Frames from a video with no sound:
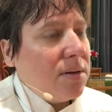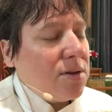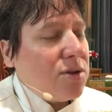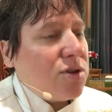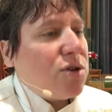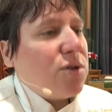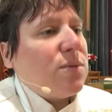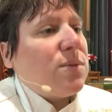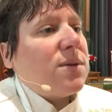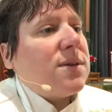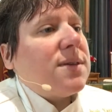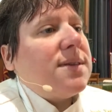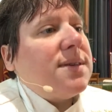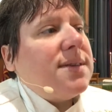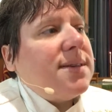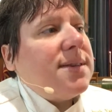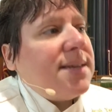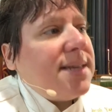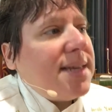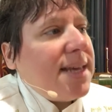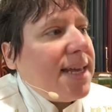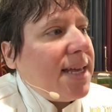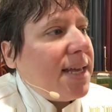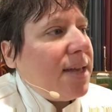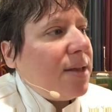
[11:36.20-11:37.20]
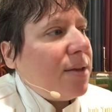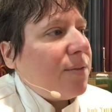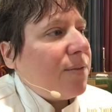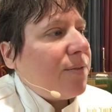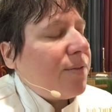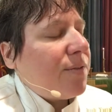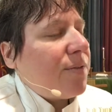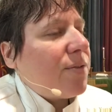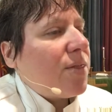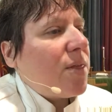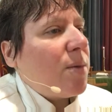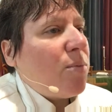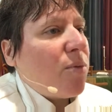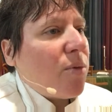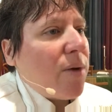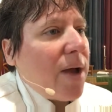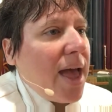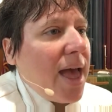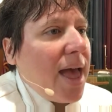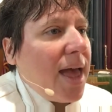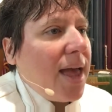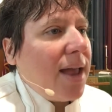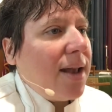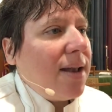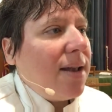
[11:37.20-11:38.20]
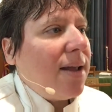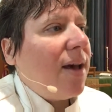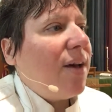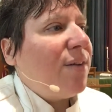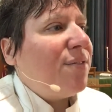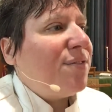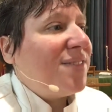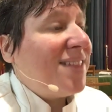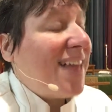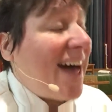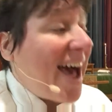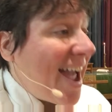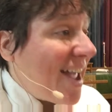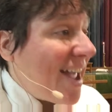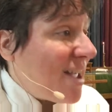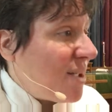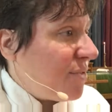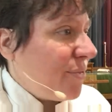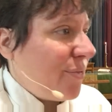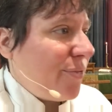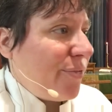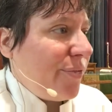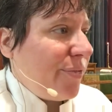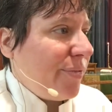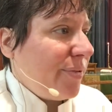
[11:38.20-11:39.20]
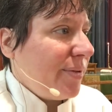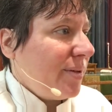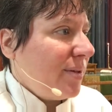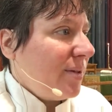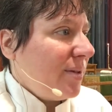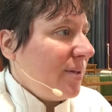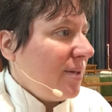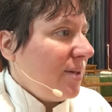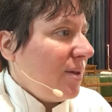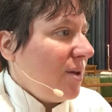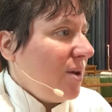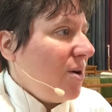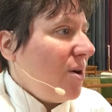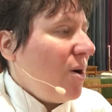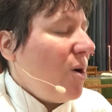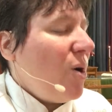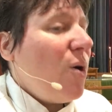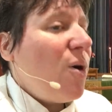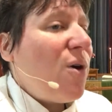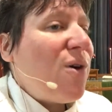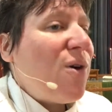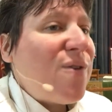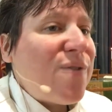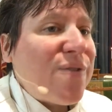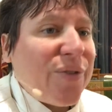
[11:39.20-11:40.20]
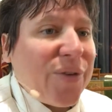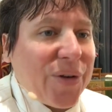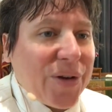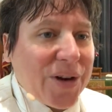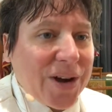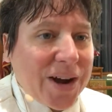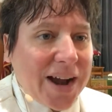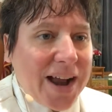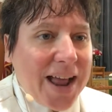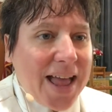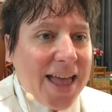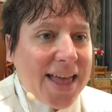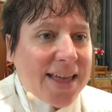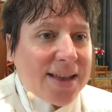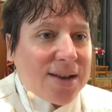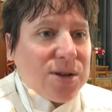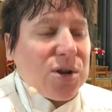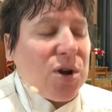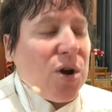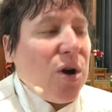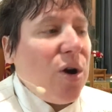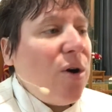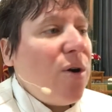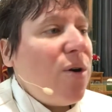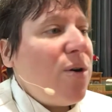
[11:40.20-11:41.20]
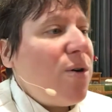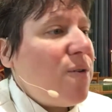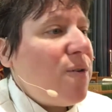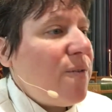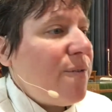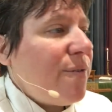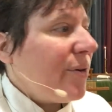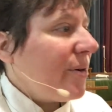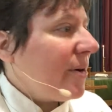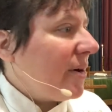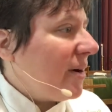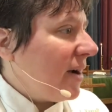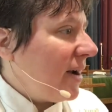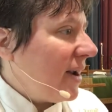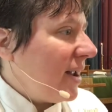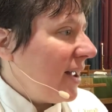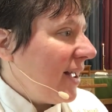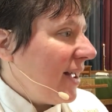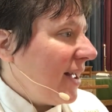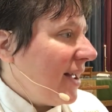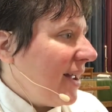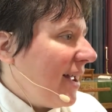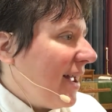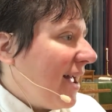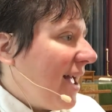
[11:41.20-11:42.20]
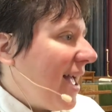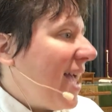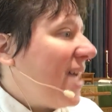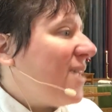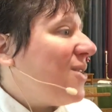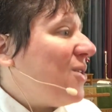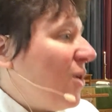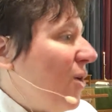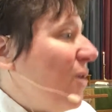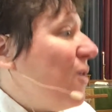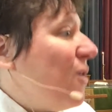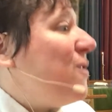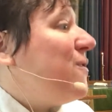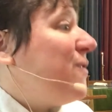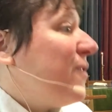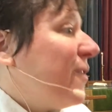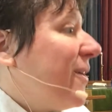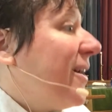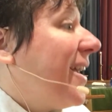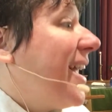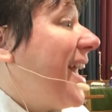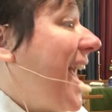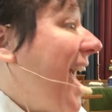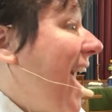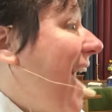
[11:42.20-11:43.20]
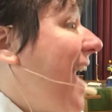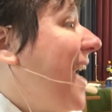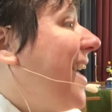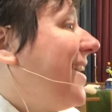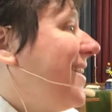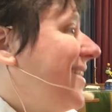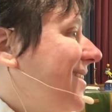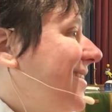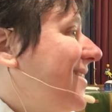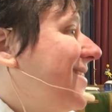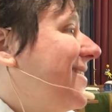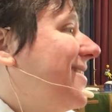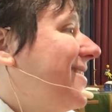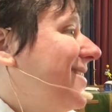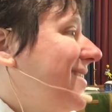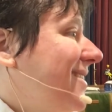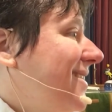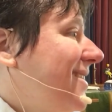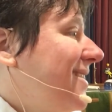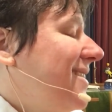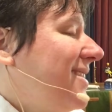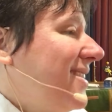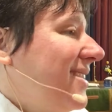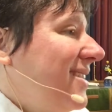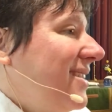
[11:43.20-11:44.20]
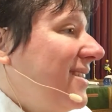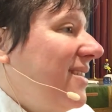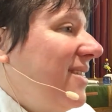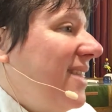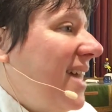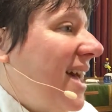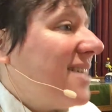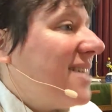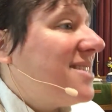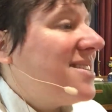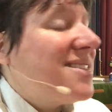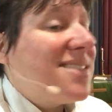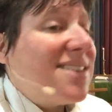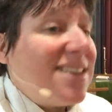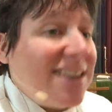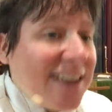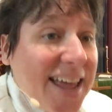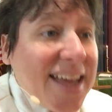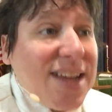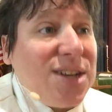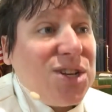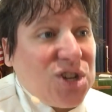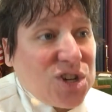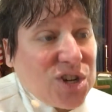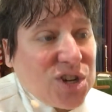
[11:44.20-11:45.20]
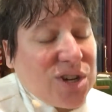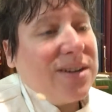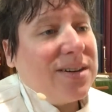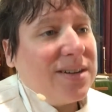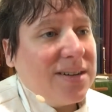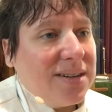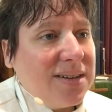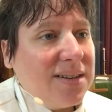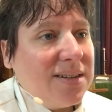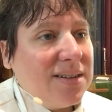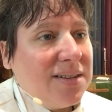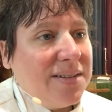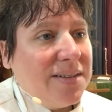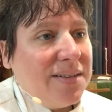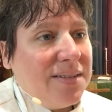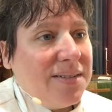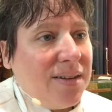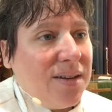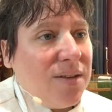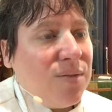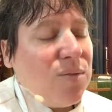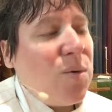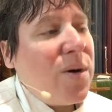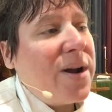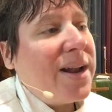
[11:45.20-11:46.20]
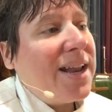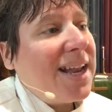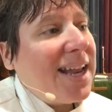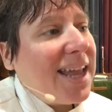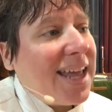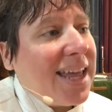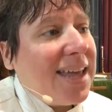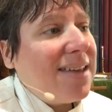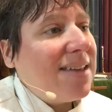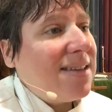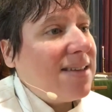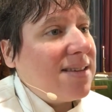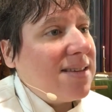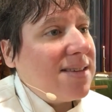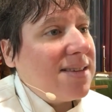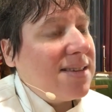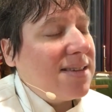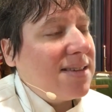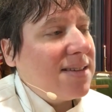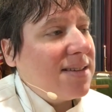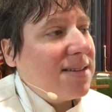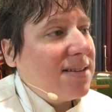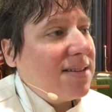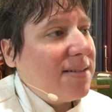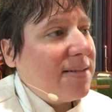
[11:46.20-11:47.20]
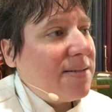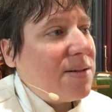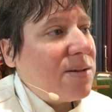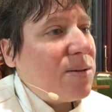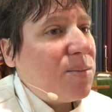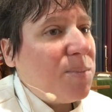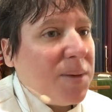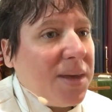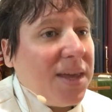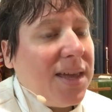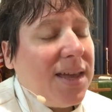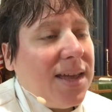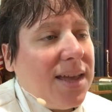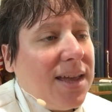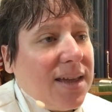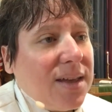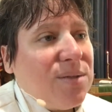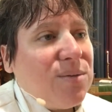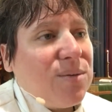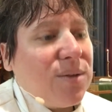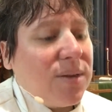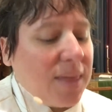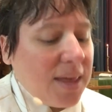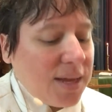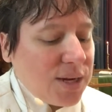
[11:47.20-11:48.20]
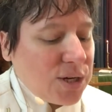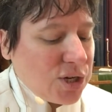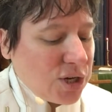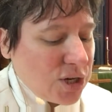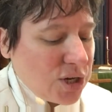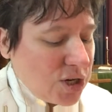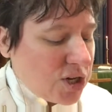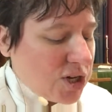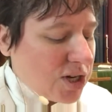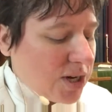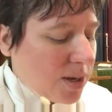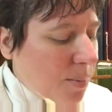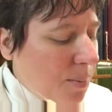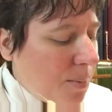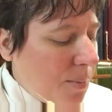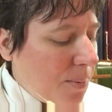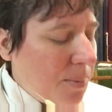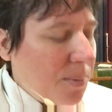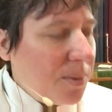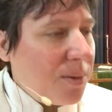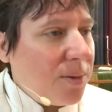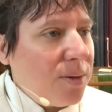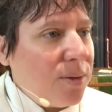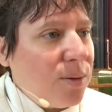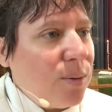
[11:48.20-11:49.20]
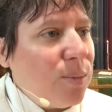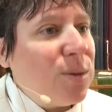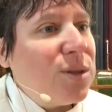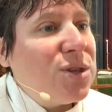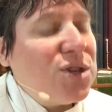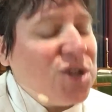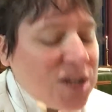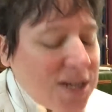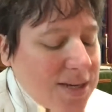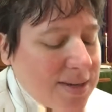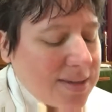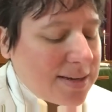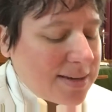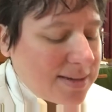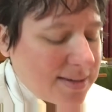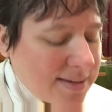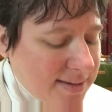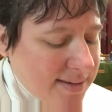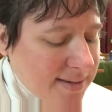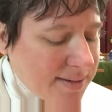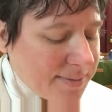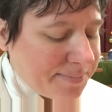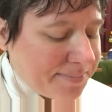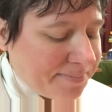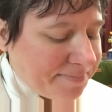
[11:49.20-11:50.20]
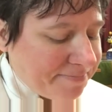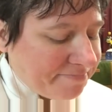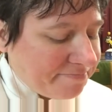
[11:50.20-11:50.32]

to receive the bread of life over and over and over again. That's the nature of what it is to be in relationship with Jesus.